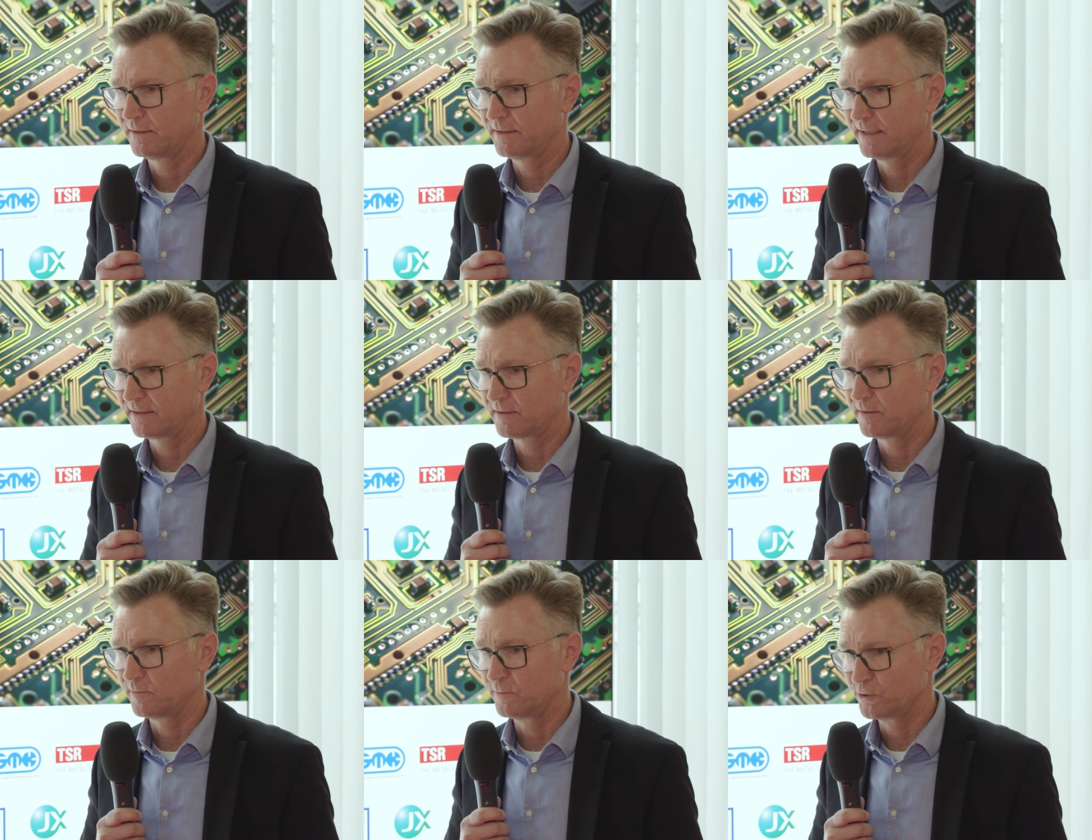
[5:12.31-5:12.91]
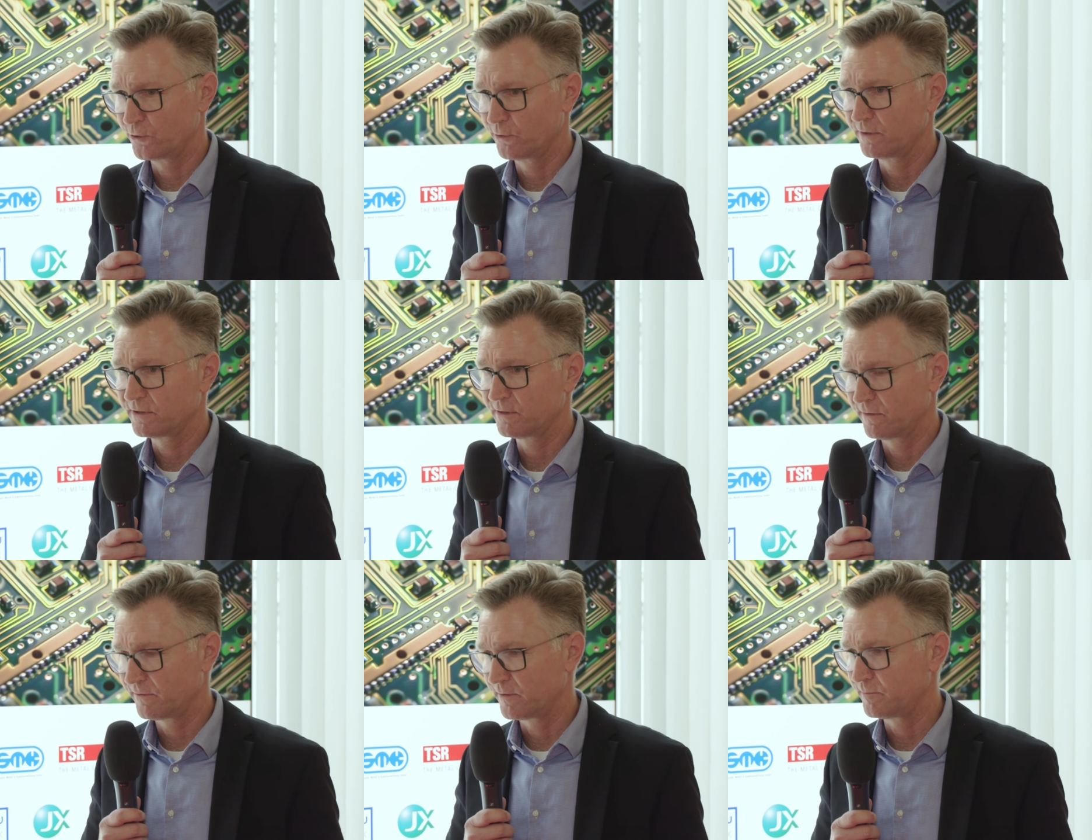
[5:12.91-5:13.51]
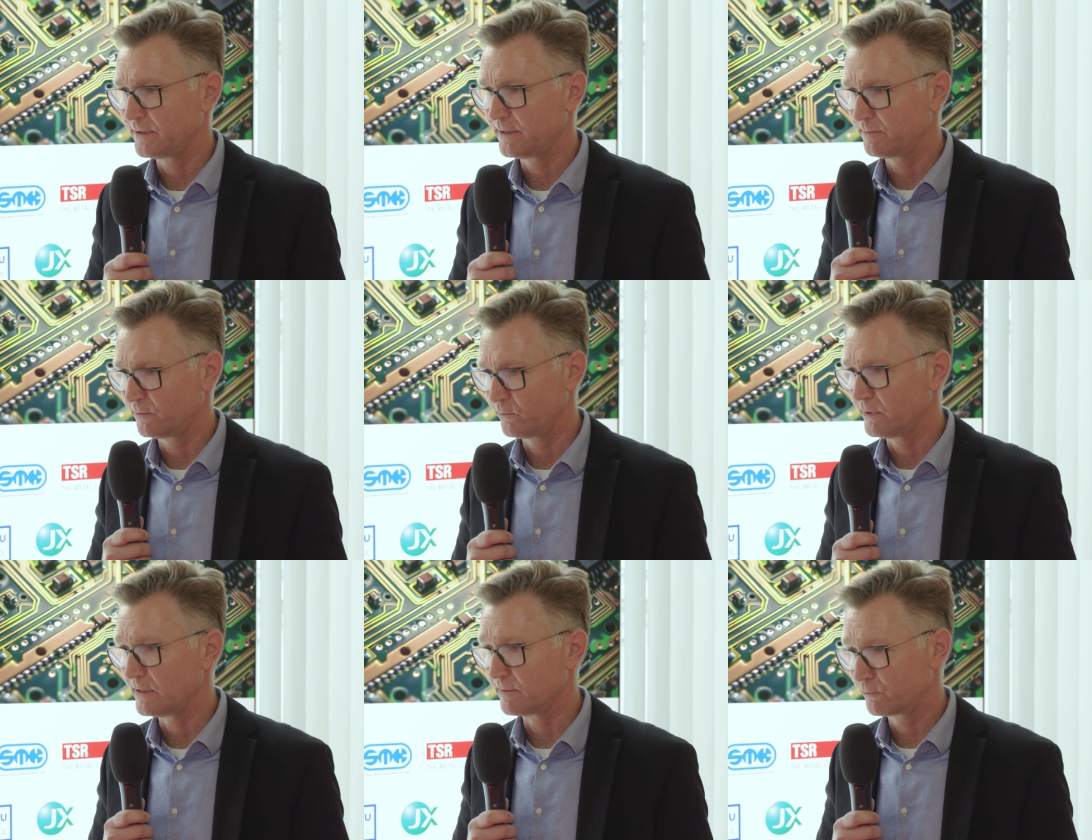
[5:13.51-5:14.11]
that the majority of the people
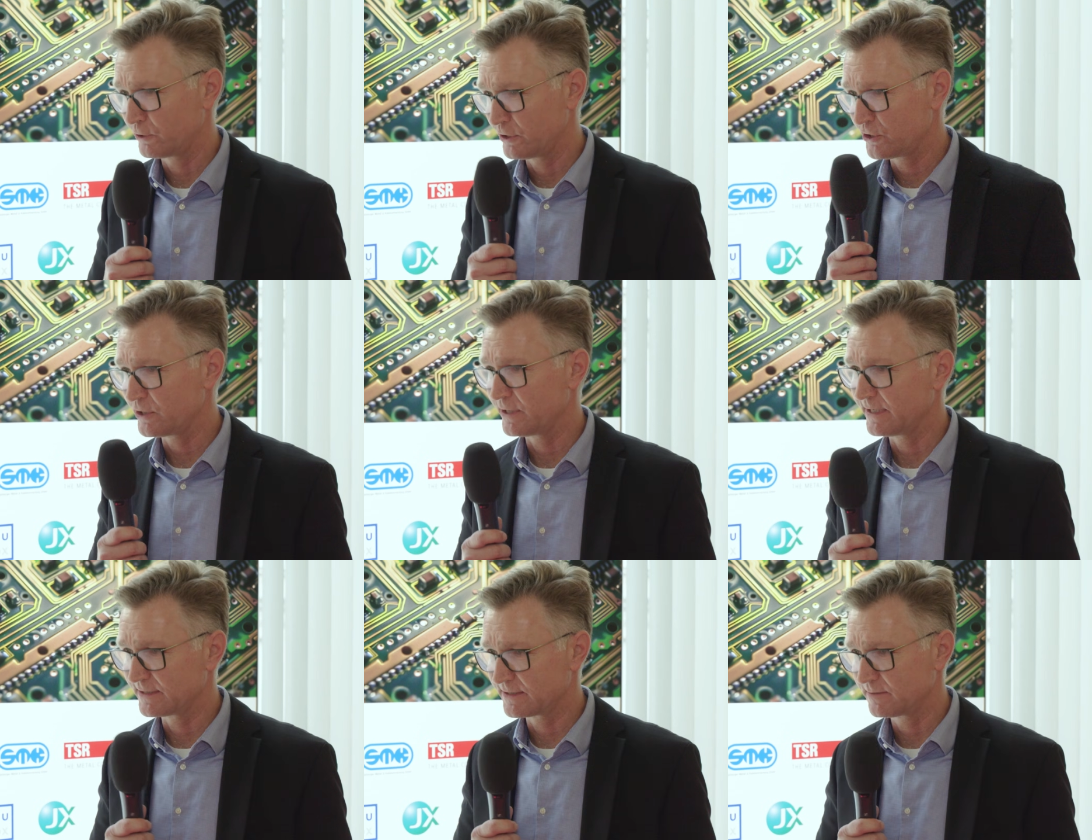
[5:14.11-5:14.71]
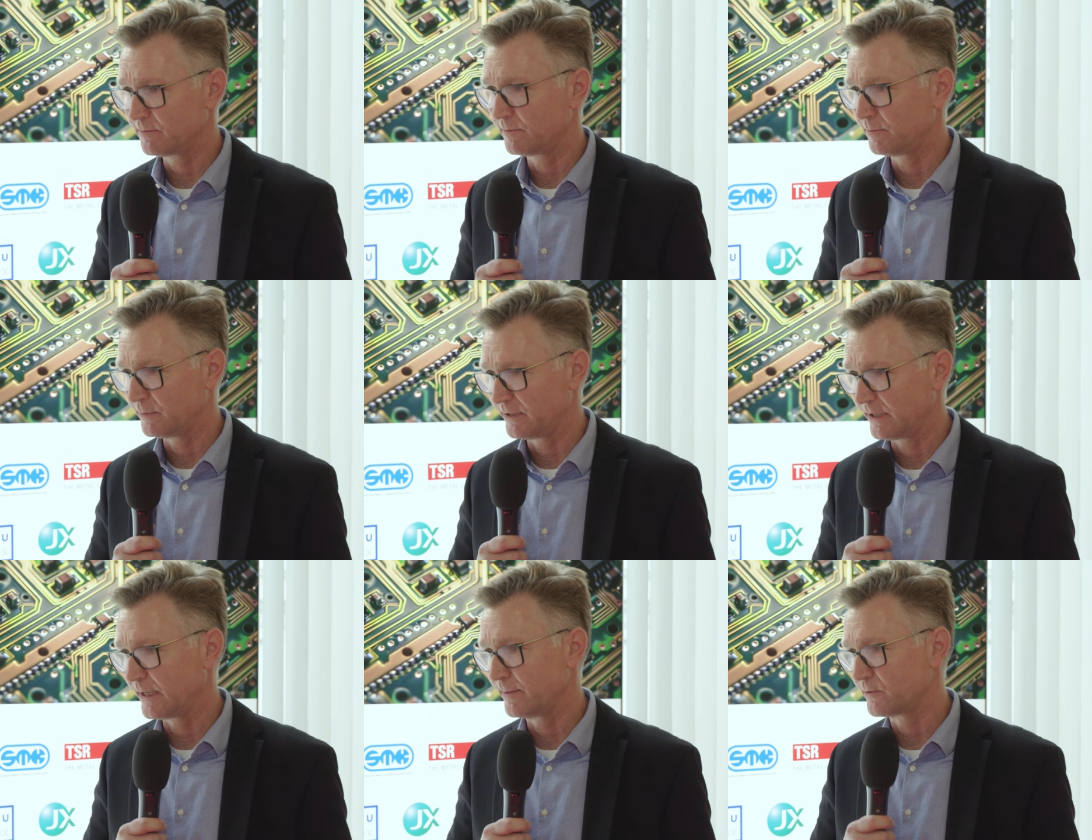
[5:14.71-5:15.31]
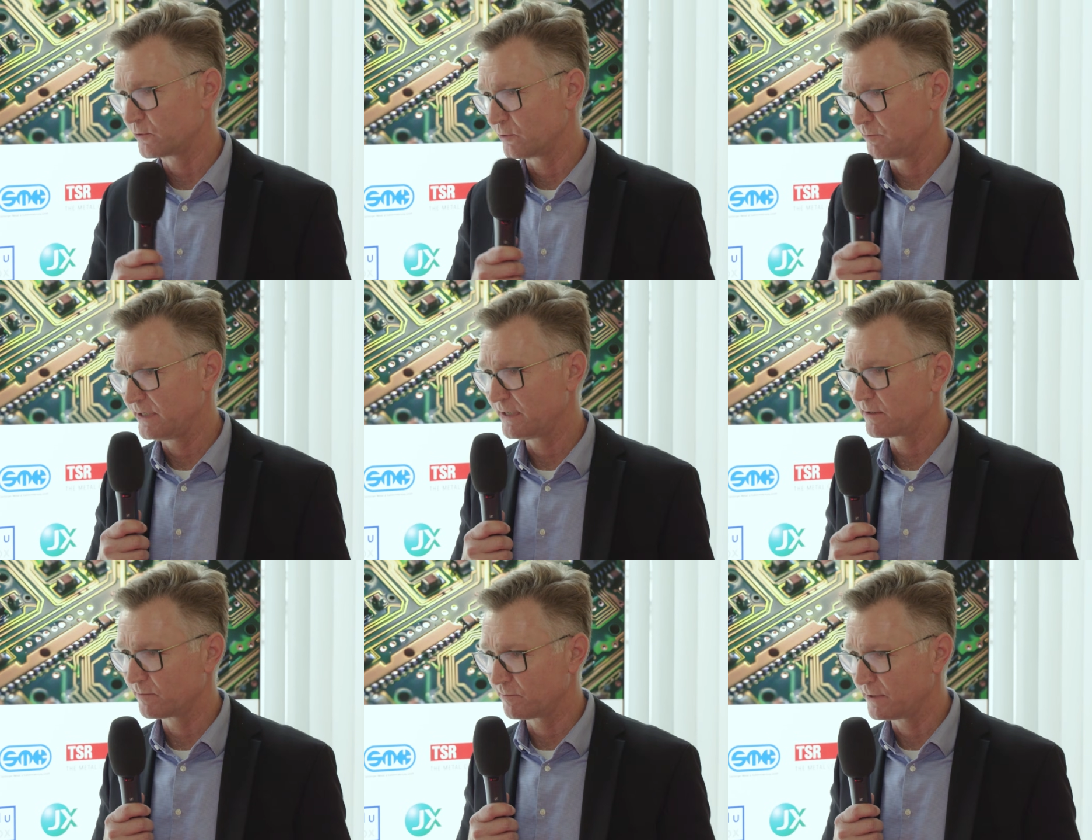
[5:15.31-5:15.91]
really appreciates being able to
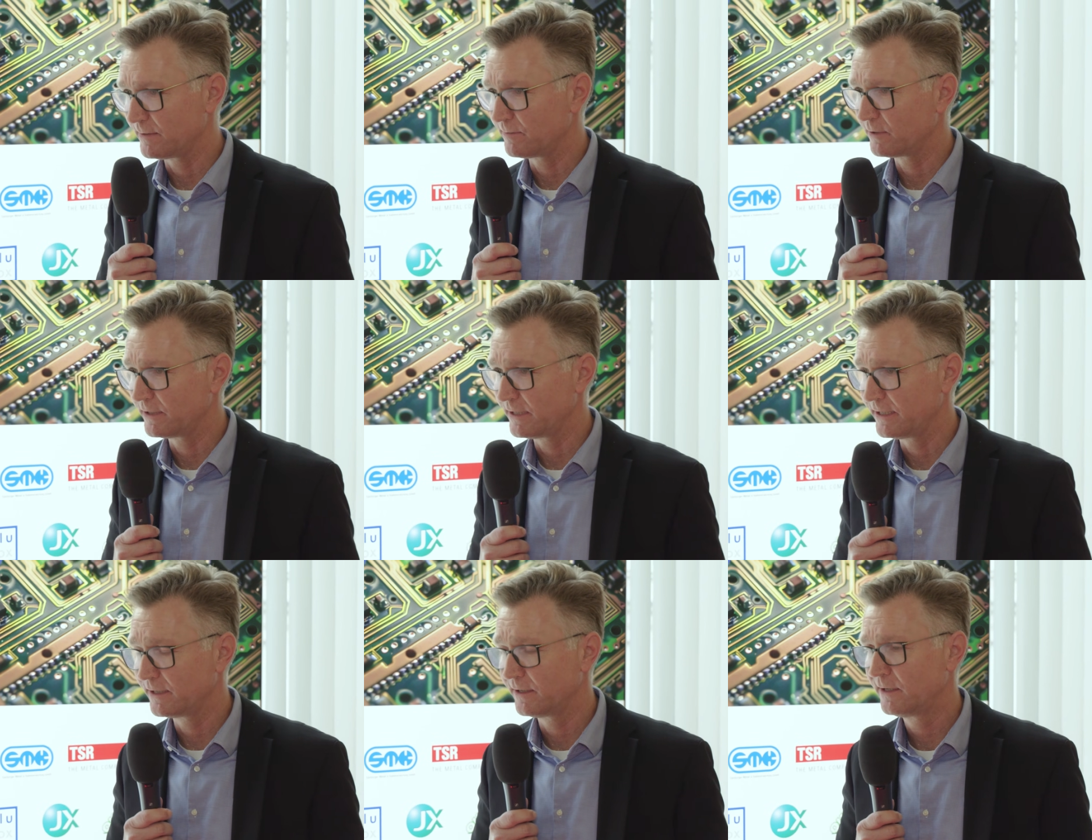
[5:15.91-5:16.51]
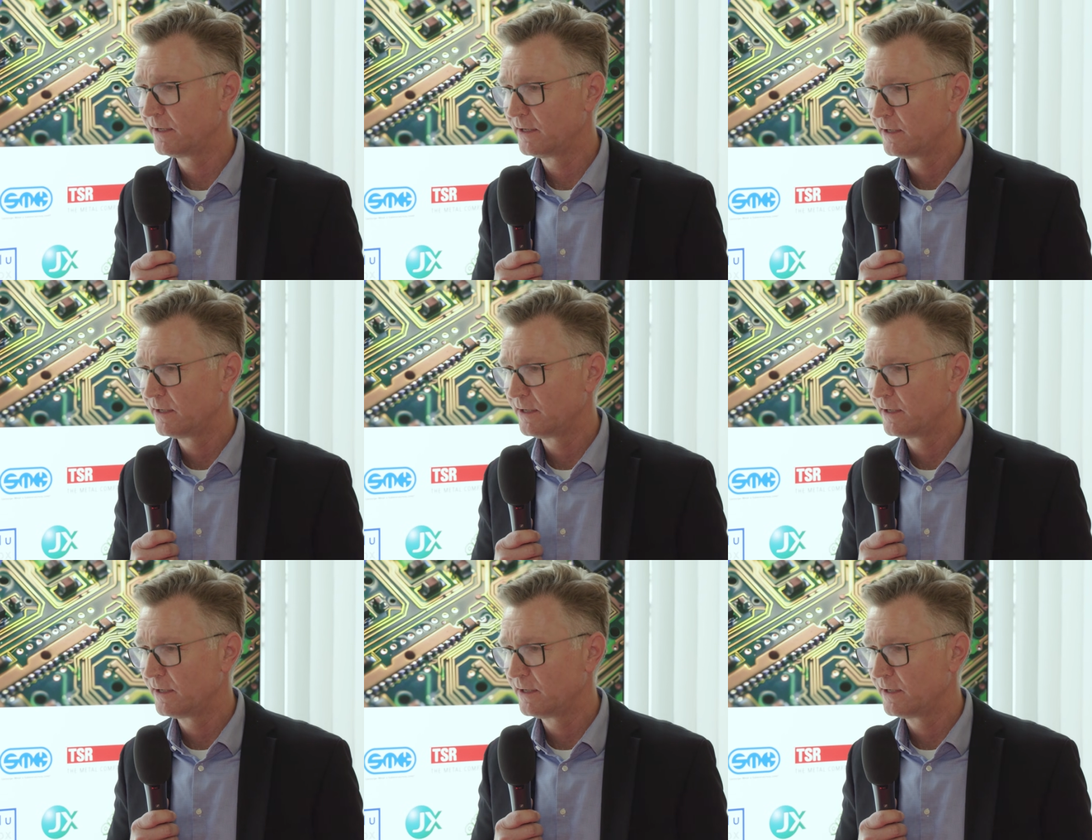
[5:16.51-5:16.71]
meet the people here,